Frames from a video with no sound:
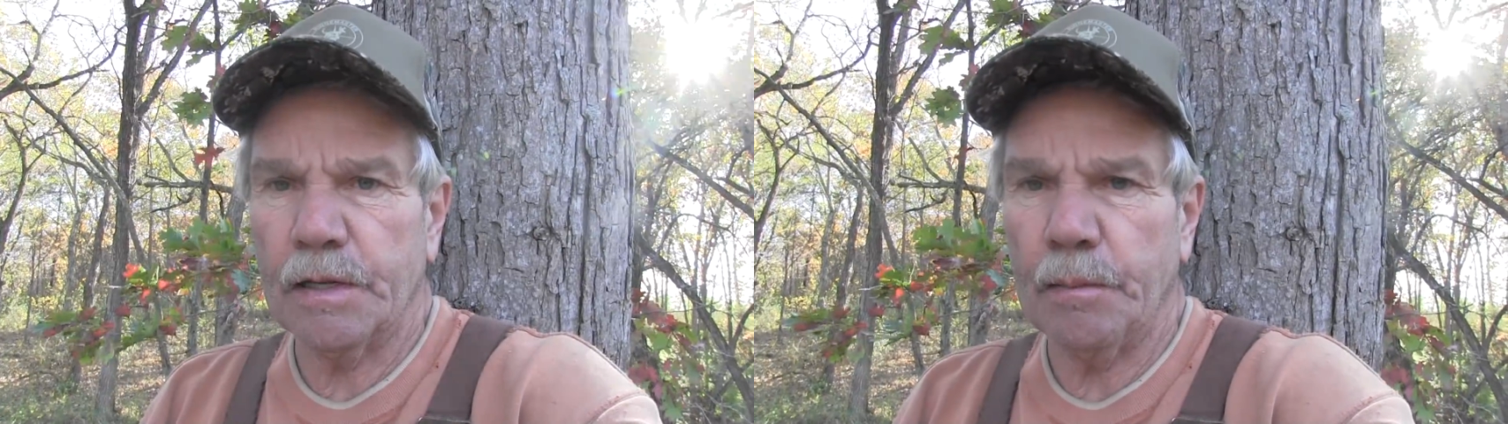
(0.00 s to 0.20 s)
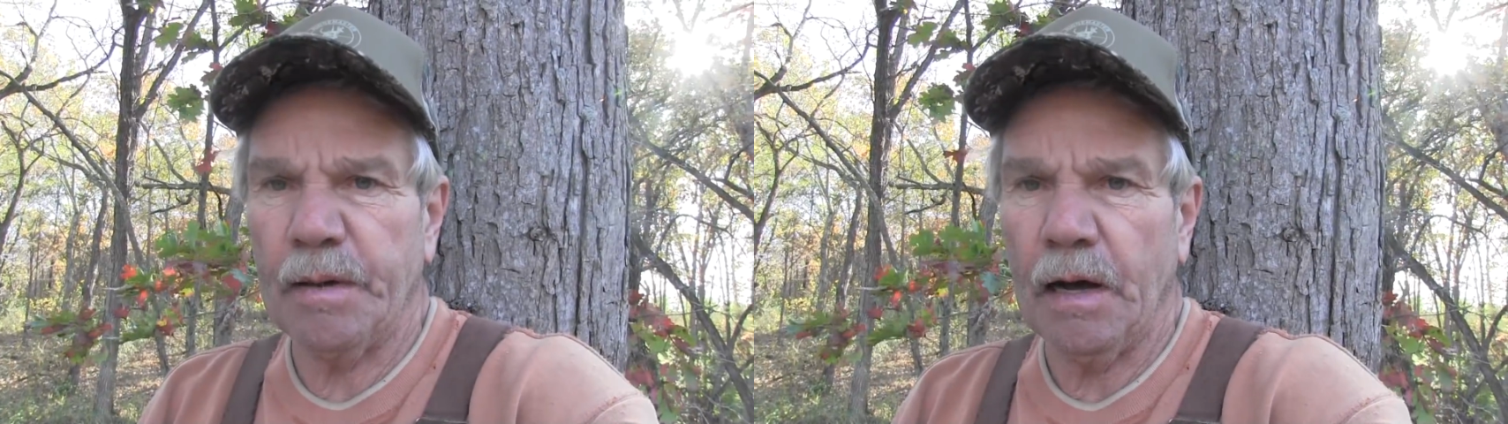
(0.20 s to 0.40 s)

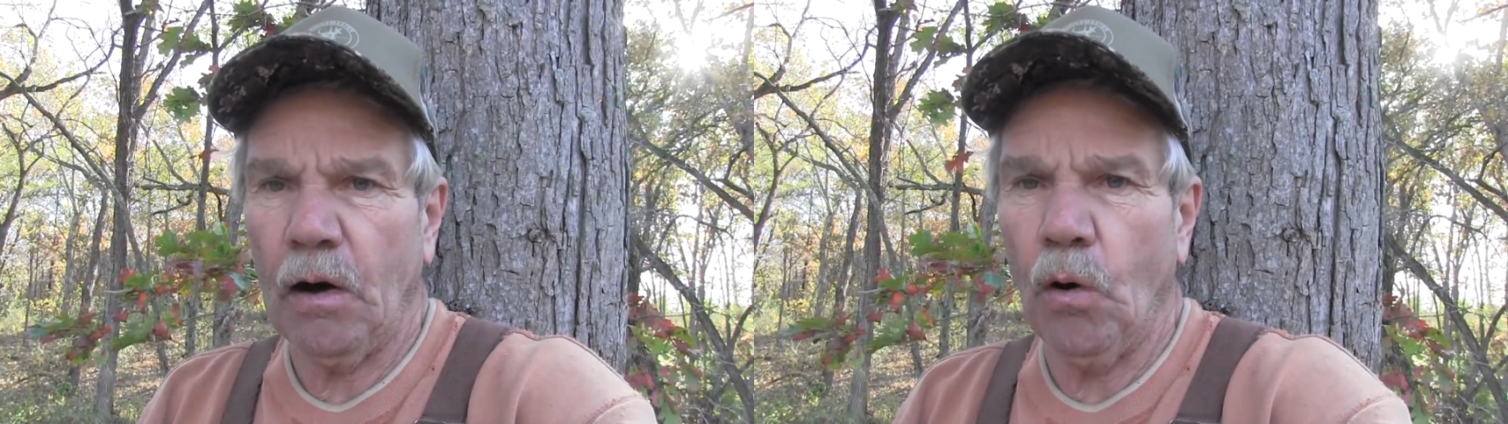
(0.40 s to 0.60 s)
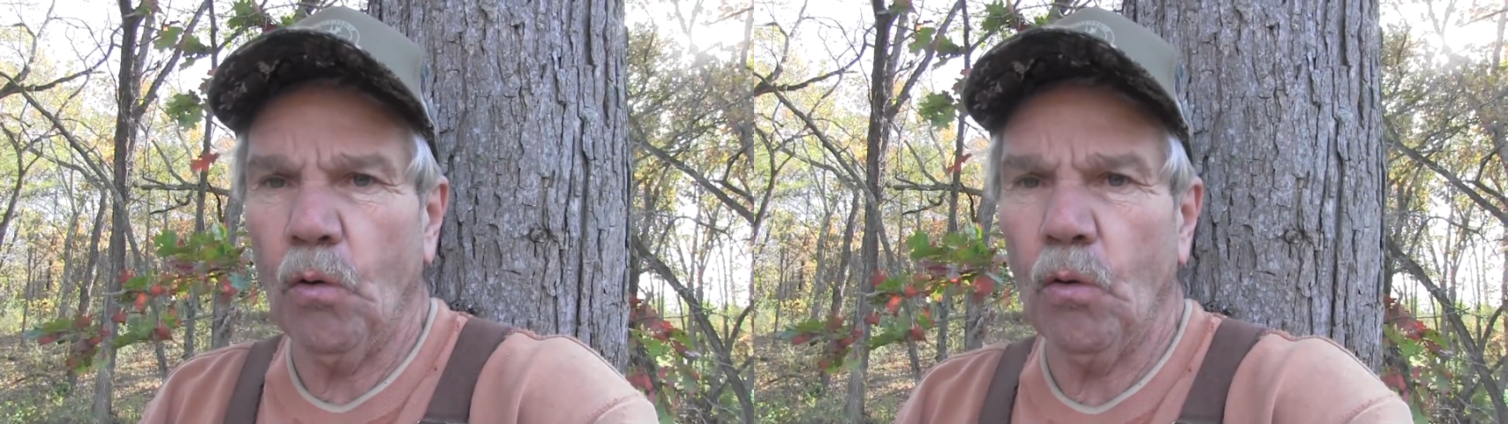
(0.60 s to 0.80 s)
you'll be a
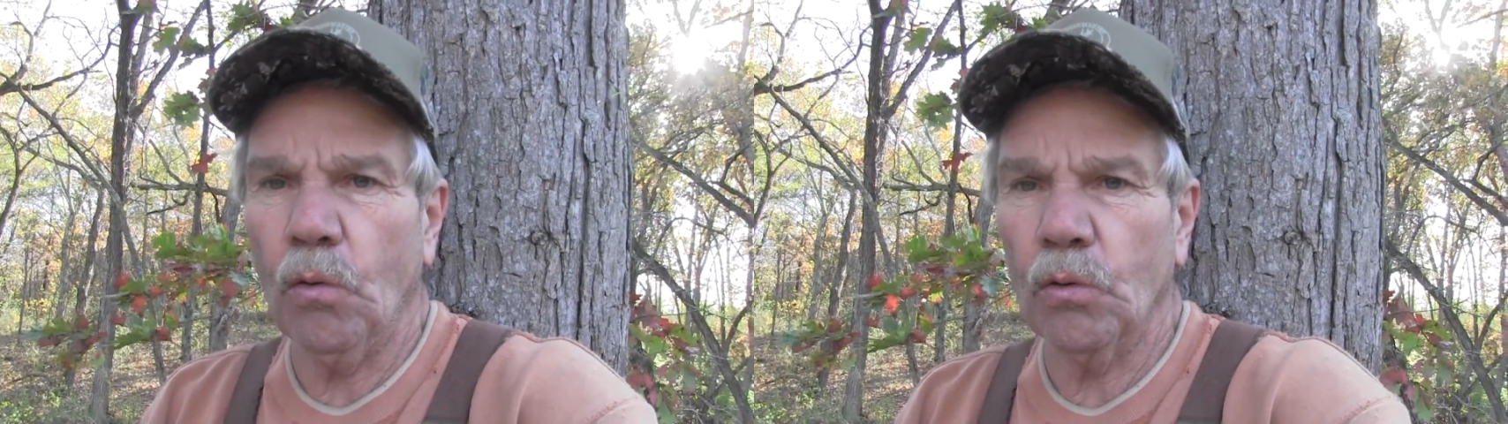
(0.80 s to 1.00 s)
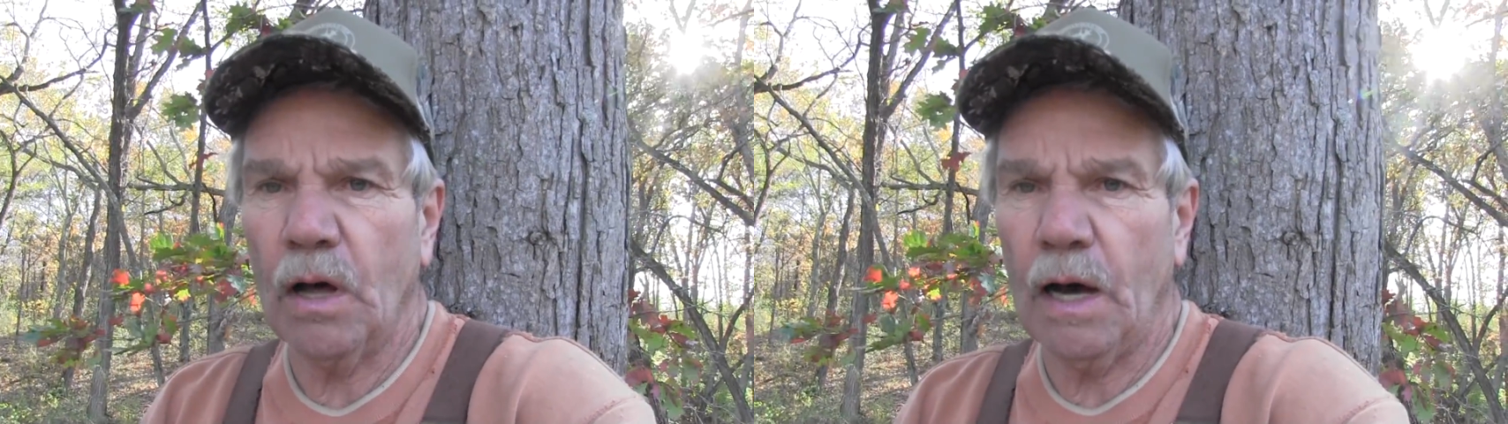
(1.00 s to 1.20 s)

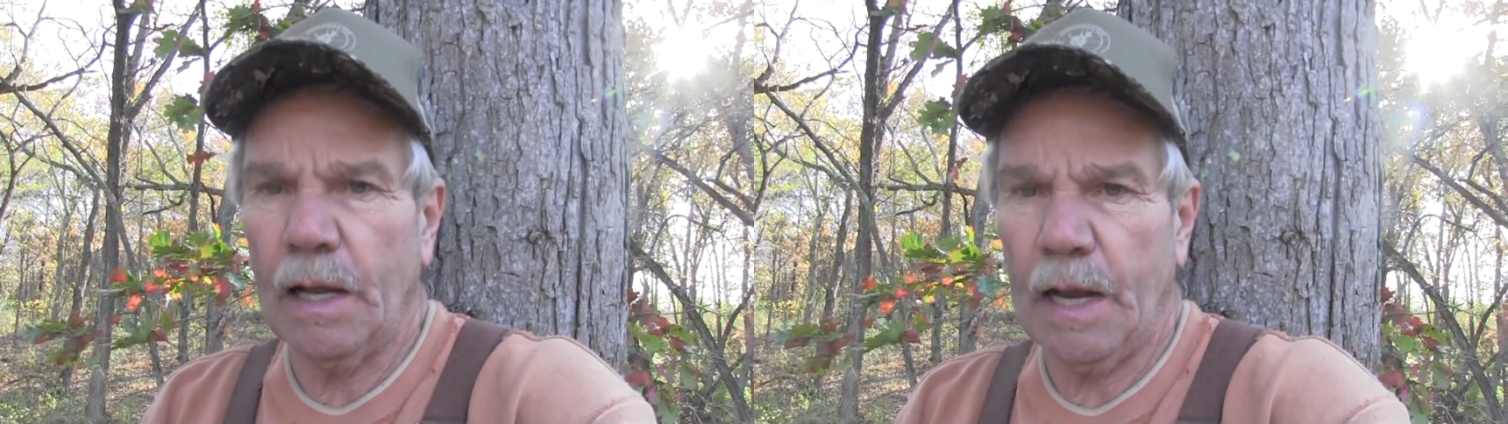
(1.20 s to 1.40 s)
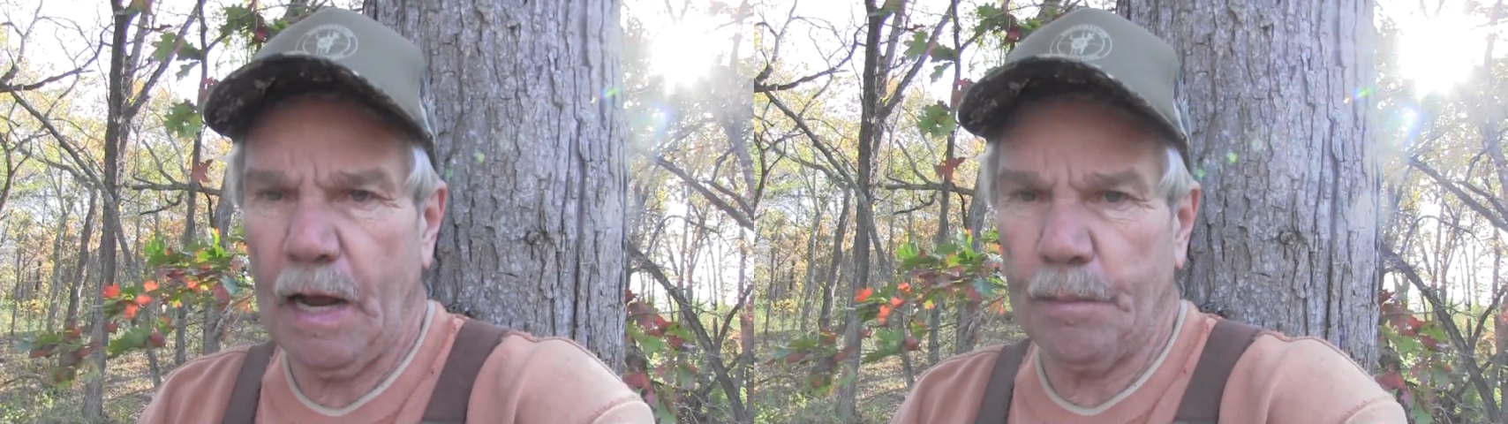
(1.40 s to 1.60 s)
whole
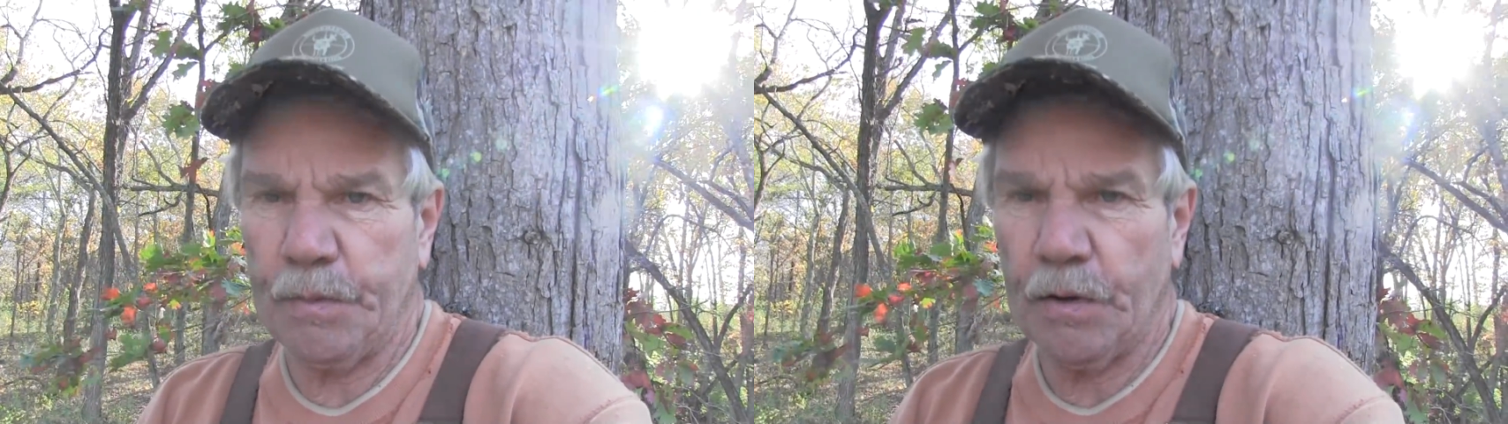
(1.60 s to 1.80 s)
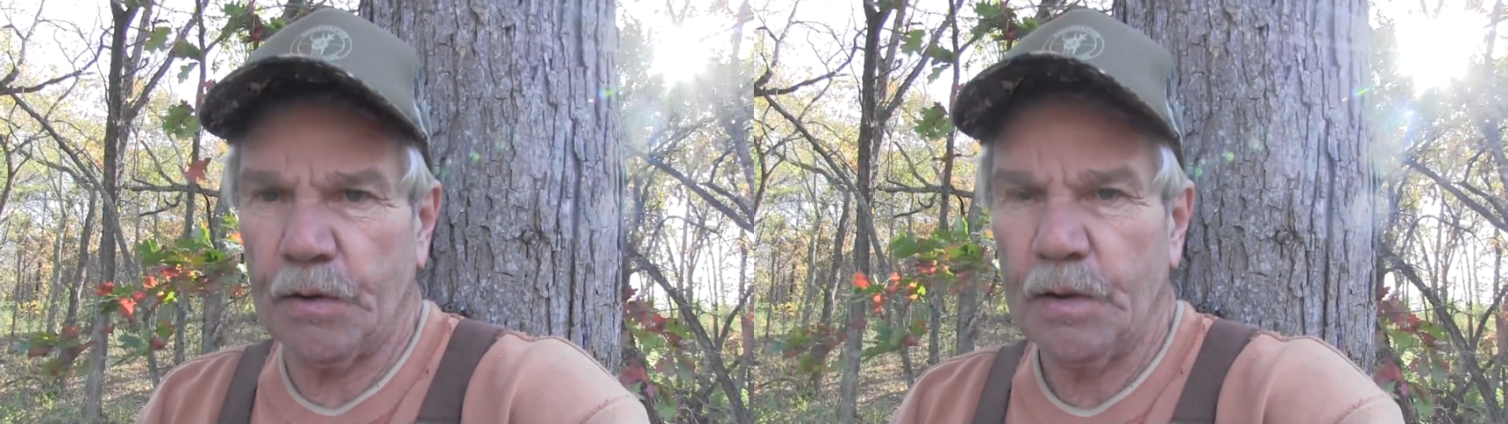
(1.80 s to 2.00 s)
lot
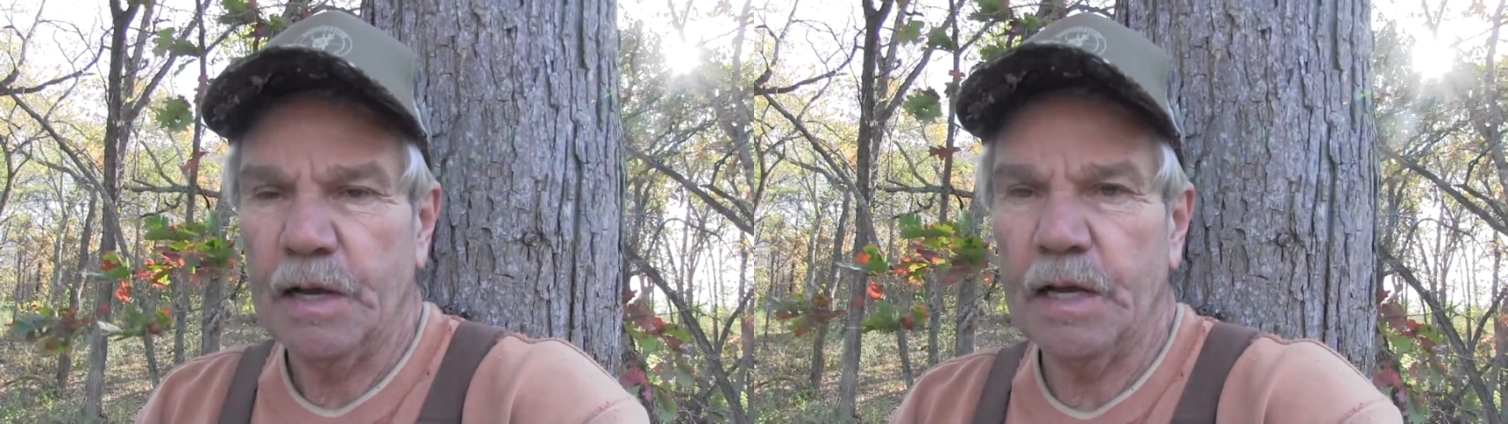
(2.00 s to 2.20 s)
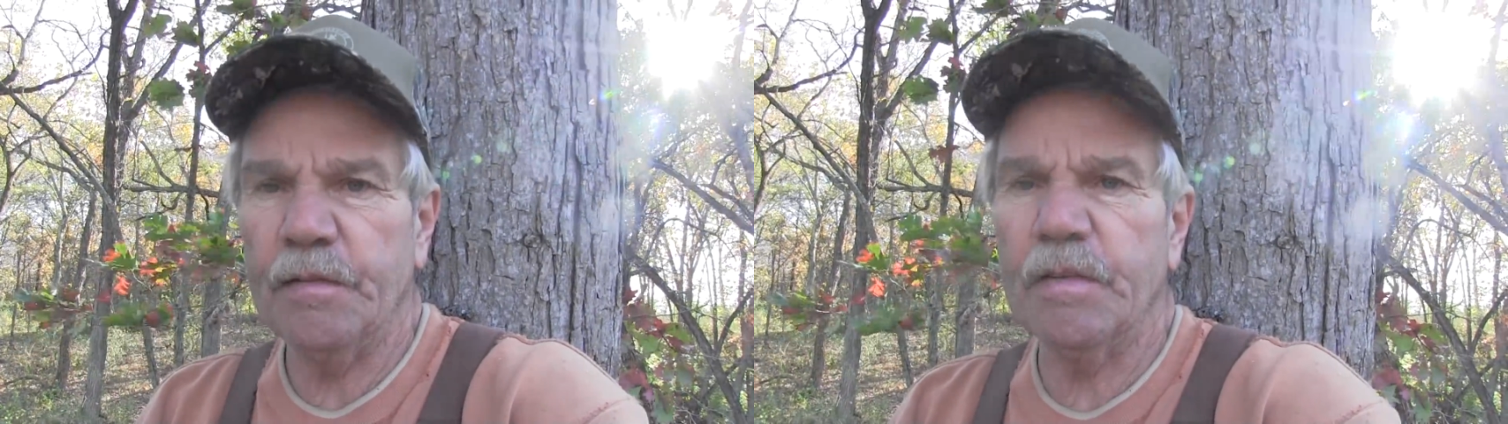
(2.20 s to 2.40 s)
happier,
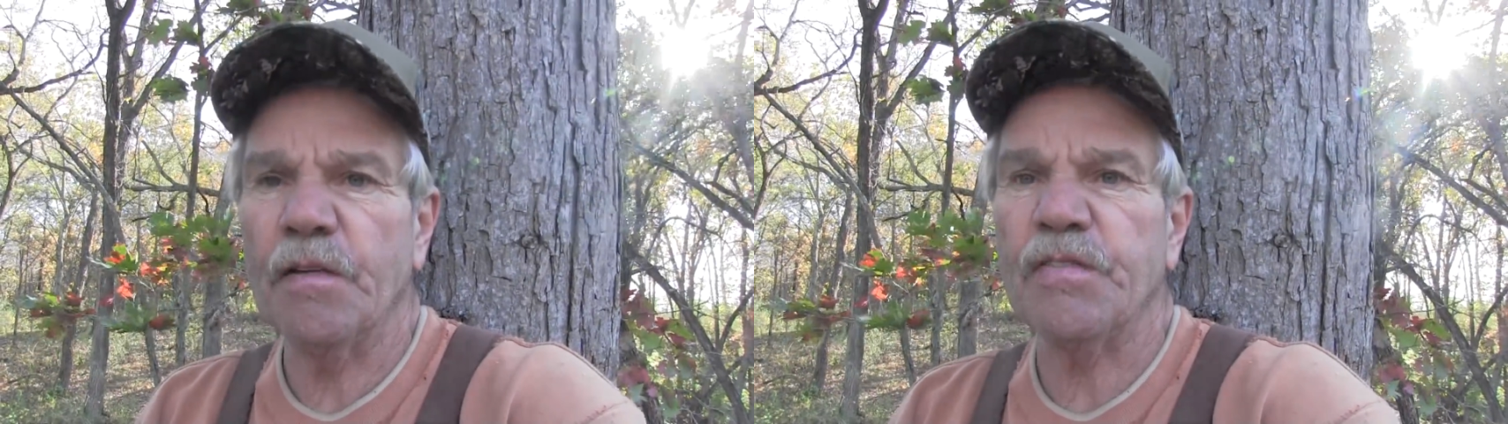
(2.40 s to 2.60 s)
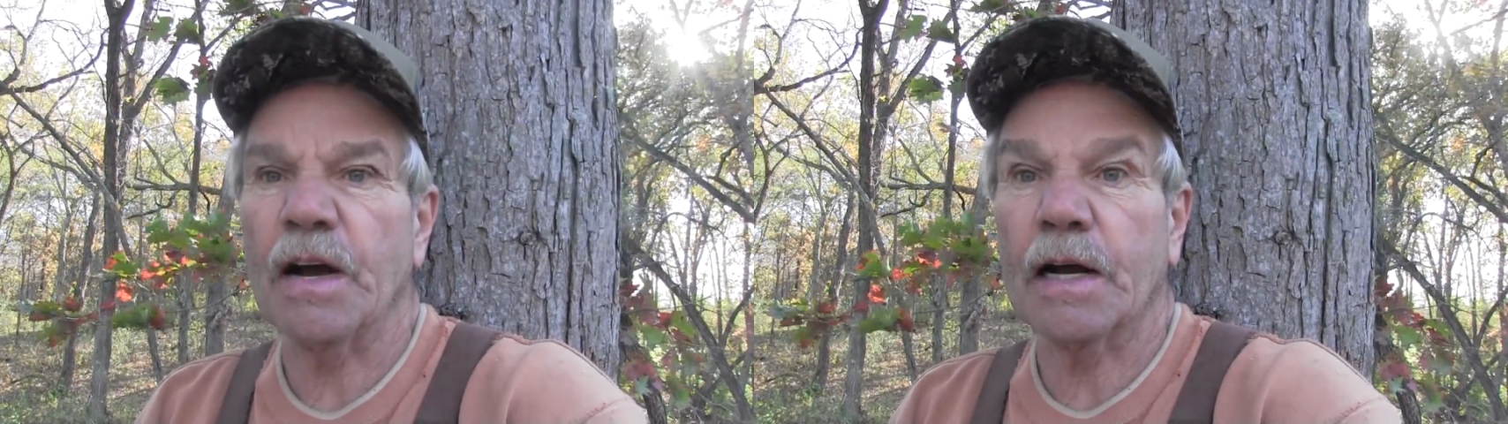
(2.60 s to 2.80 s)
even
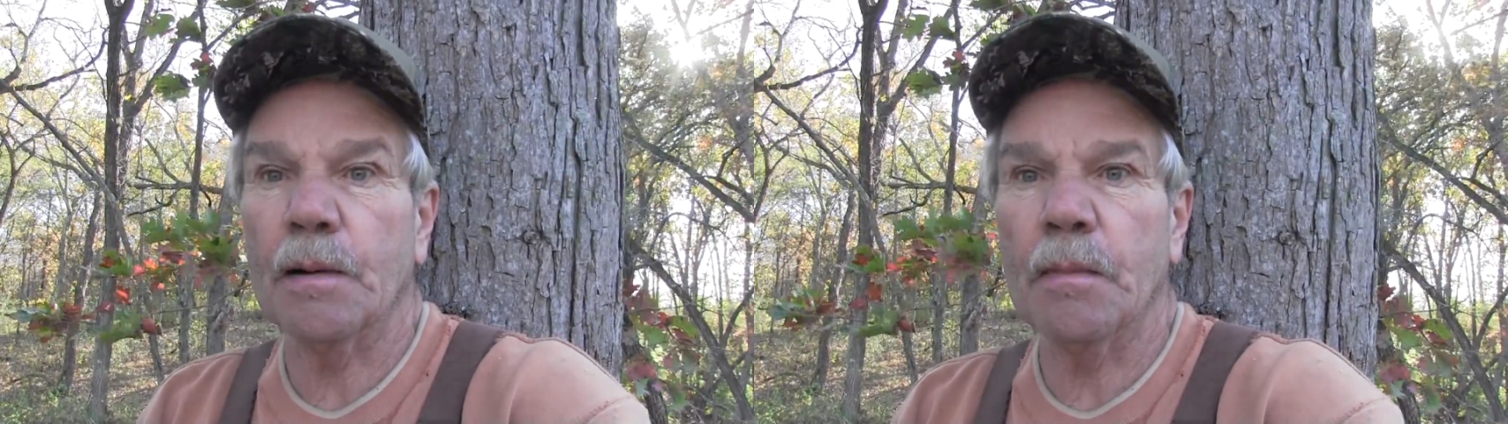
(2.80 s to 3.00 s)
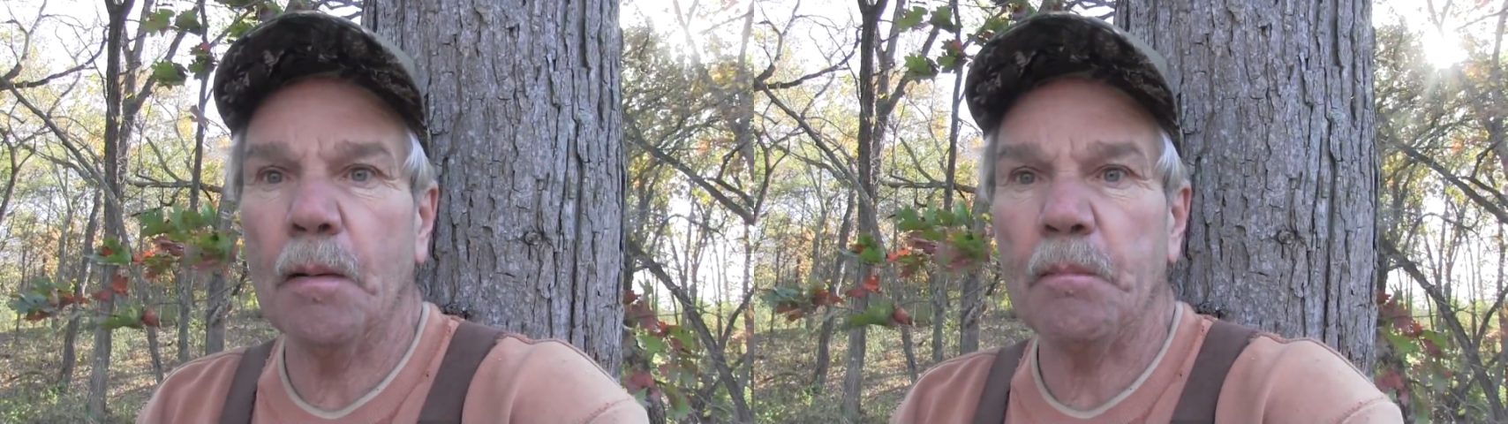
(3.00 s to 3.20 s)
if you come up